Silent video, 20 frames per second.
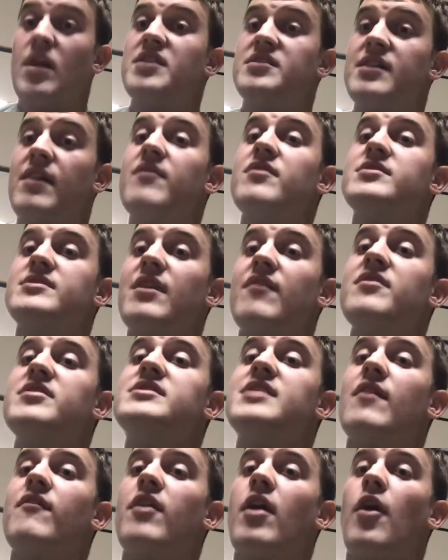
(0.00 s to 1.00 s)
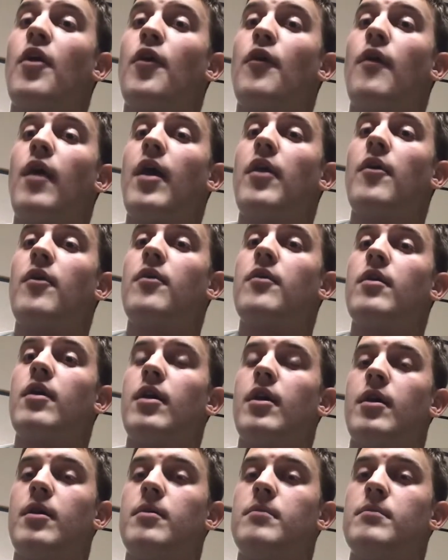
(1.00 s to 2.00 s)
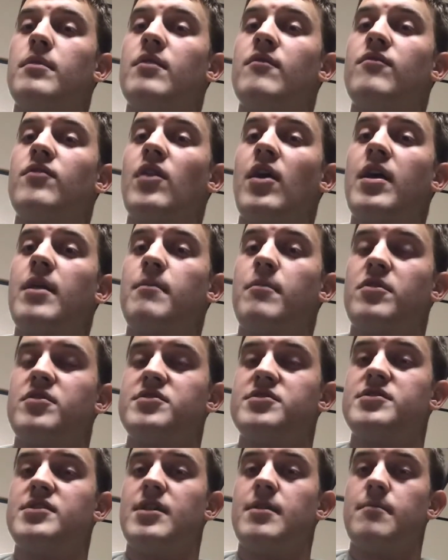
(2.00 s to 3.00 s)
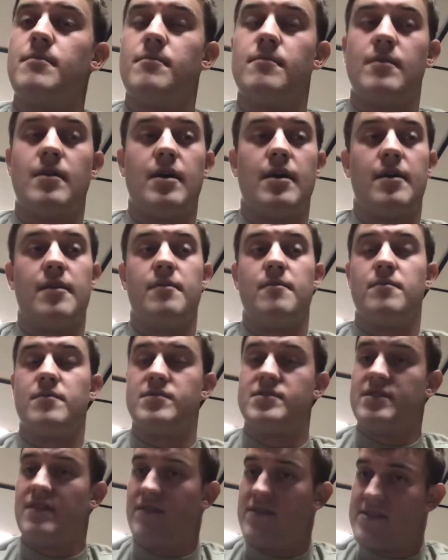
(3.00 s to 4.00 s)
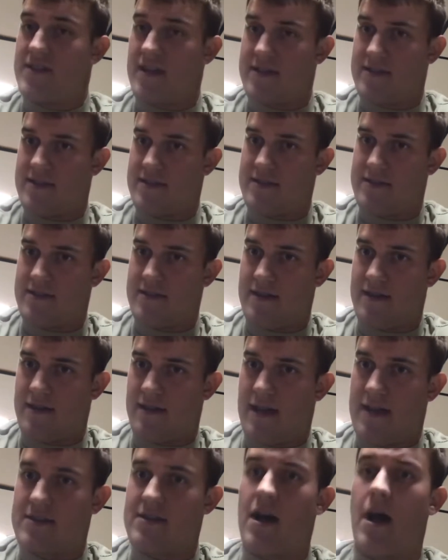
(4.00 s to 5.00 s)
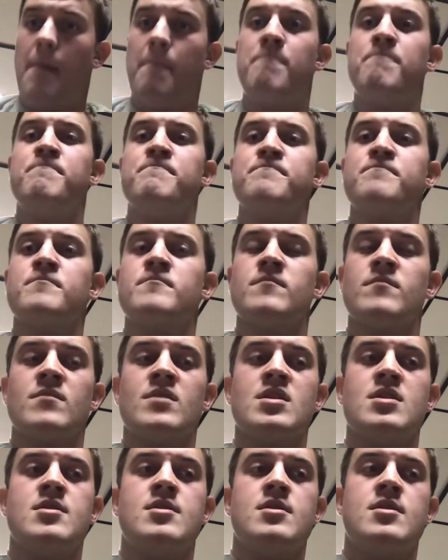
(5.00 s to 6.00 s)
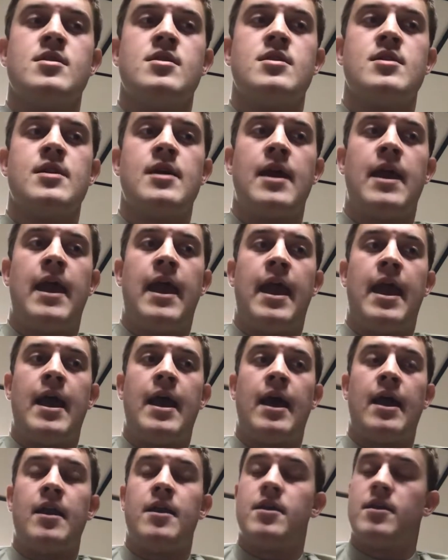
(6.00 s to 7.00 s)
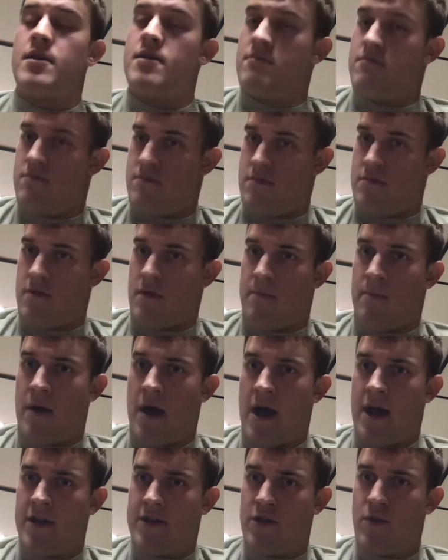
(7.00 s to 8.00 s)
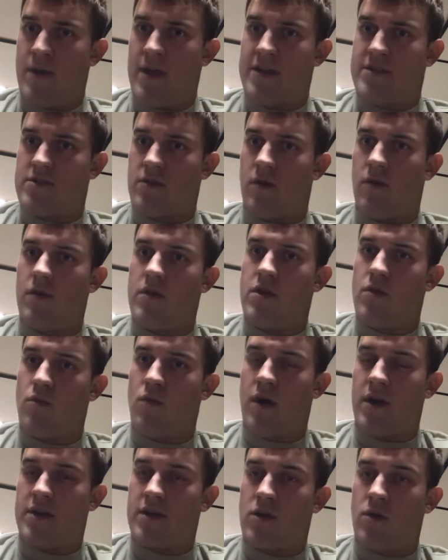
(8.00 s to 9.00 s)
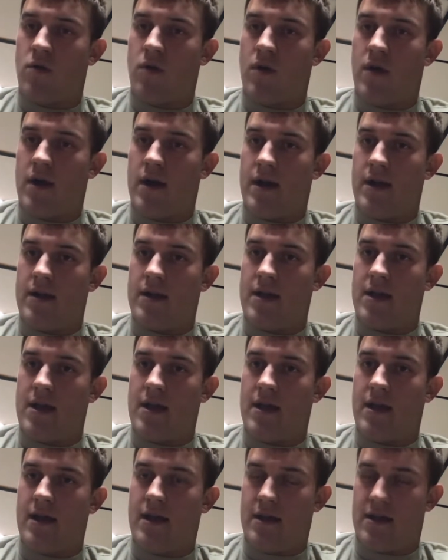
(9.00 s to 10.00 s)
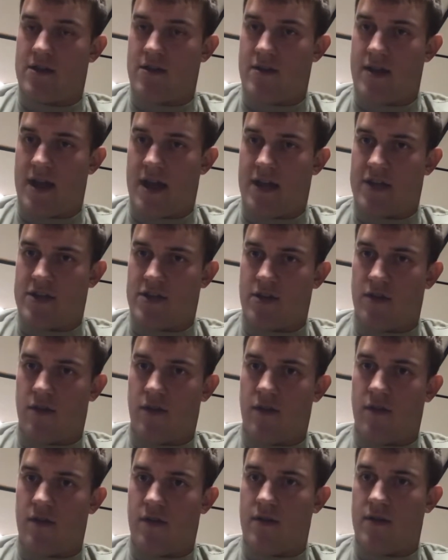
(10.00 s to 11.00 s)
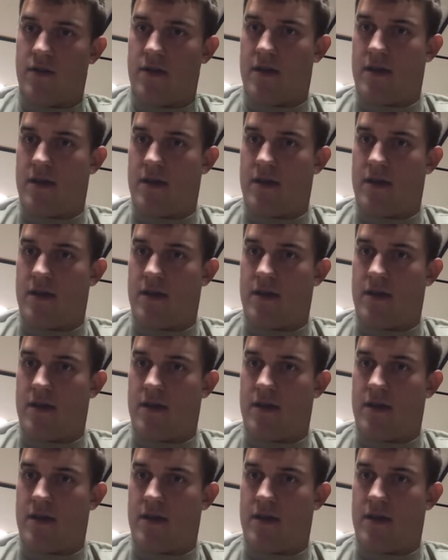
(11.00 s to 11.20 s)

7700 rather, in flight emergency. 76 is lost comp. And upon doing so, you want to go on the international